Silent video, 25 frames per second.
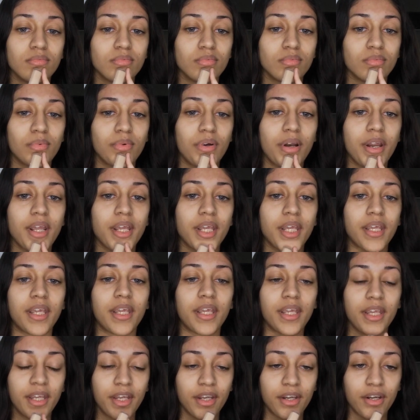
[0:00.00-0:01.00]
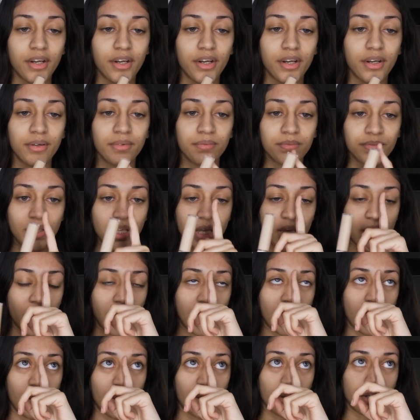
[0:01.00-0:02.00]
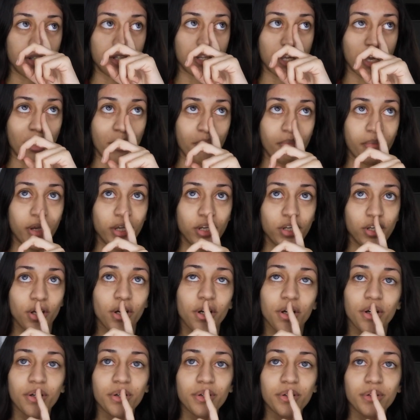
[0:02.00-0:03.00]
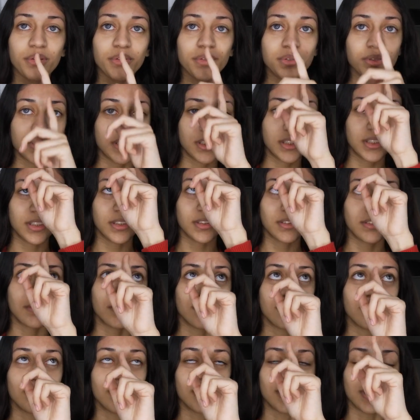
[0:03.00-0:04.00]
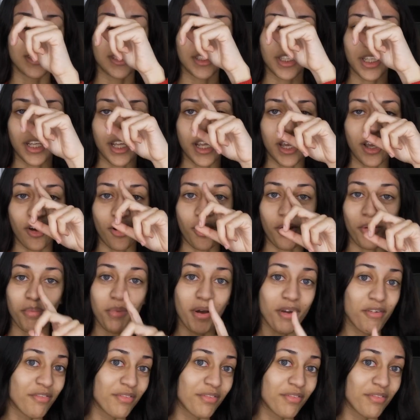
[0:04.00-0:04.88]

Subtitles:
right here, down my nose, on my